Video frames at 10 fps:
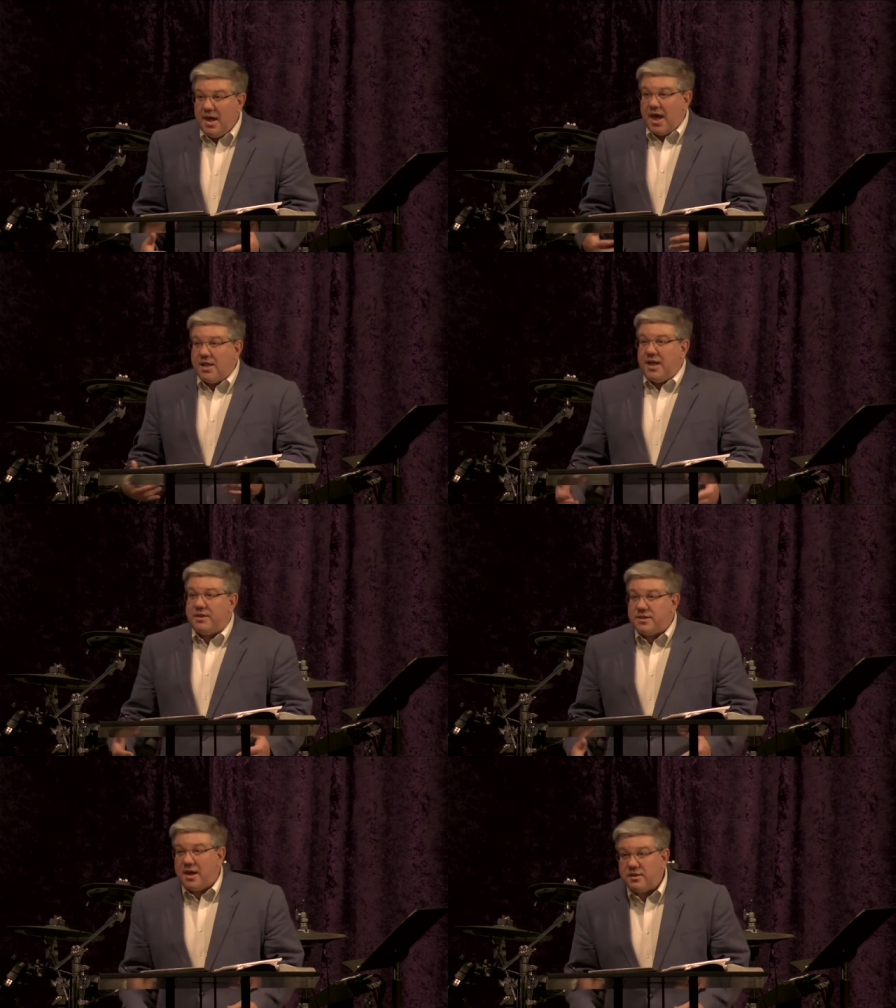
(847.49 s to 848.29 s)
and
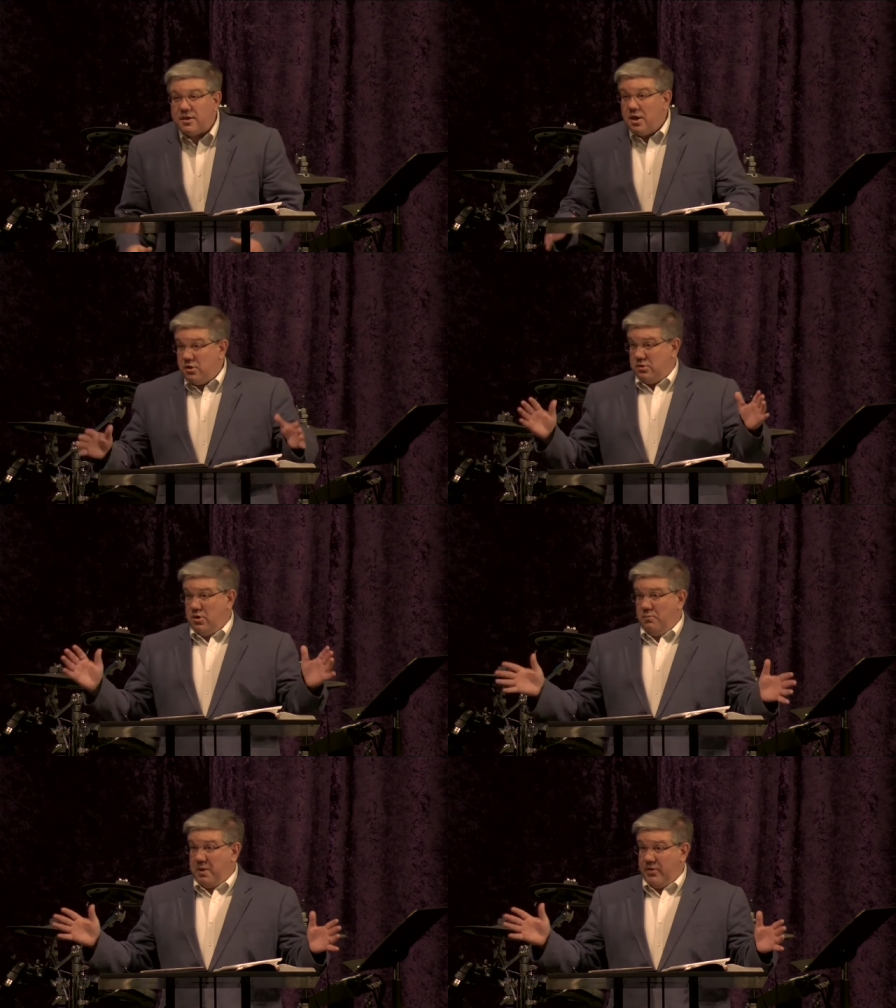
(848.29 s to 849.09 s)
he says,
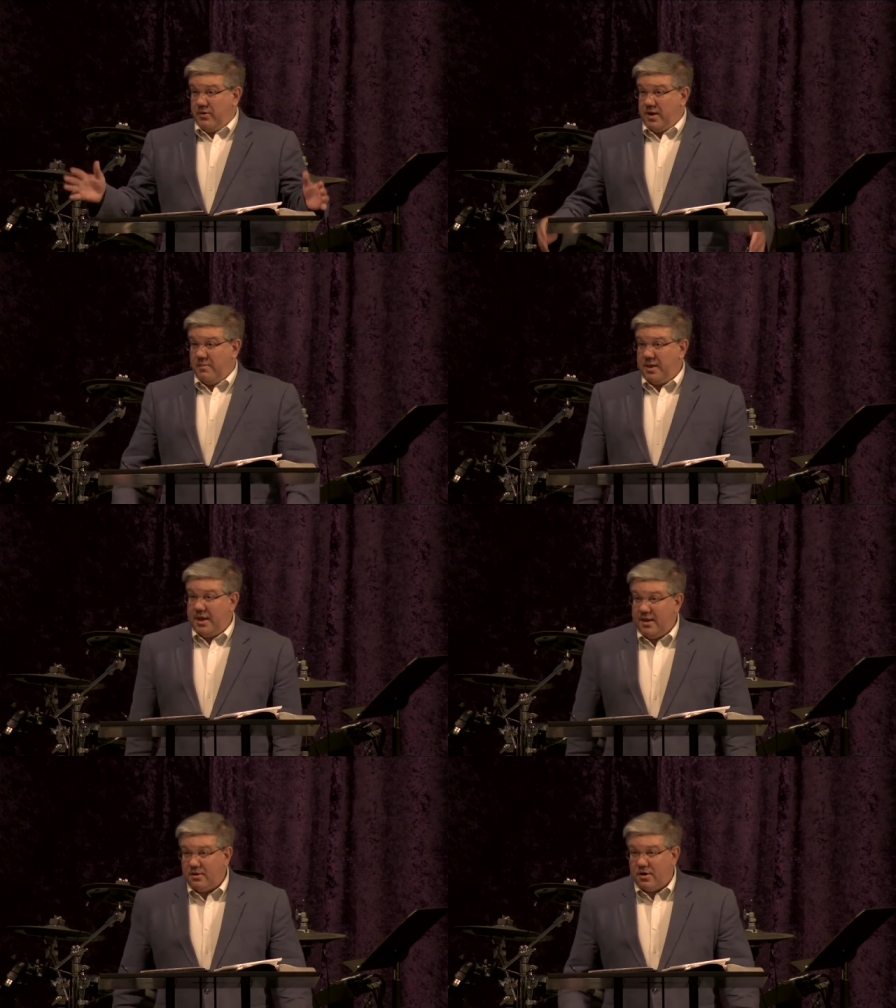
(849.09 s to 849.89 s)
don't bother
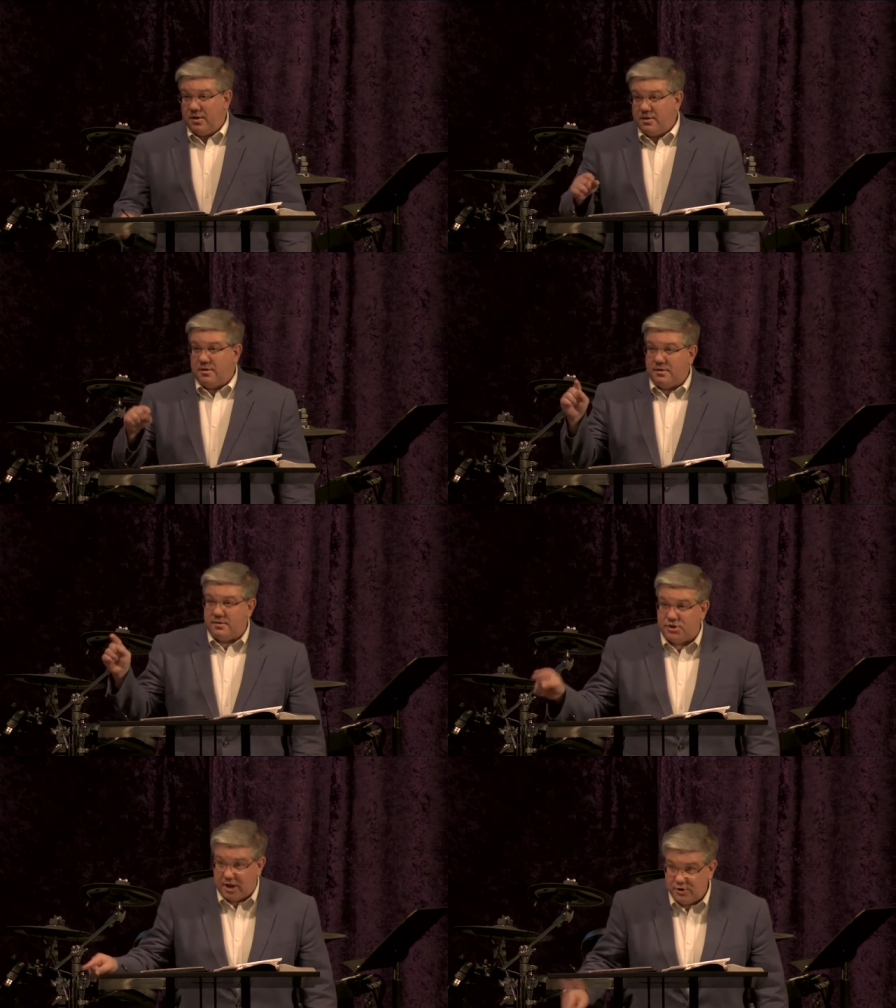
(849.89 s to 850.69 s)
coming in on
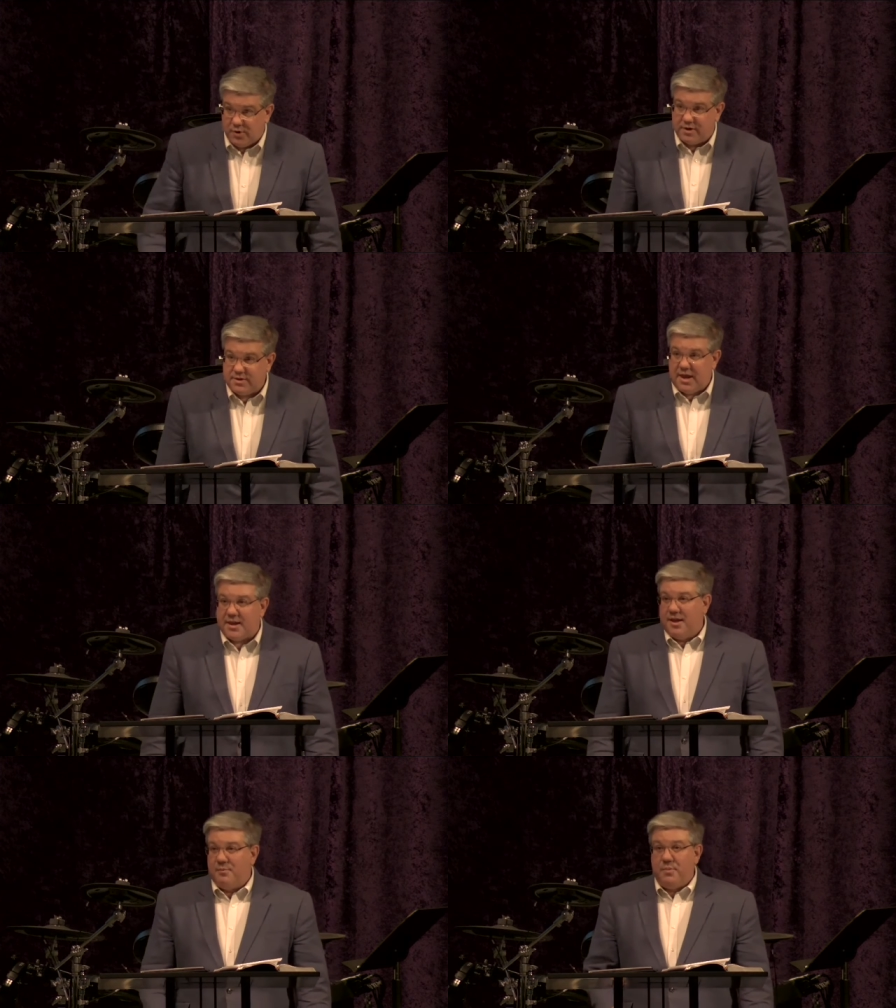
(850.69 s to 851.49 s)
January
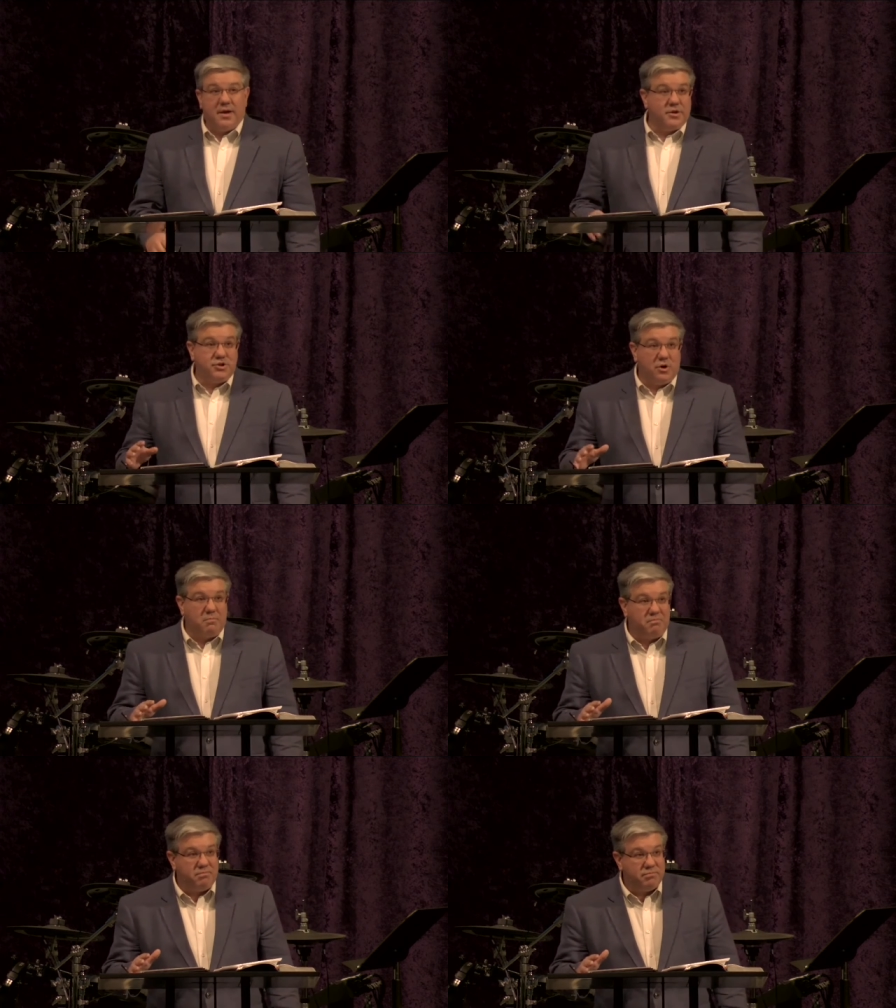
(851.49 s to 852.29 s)
2nd because your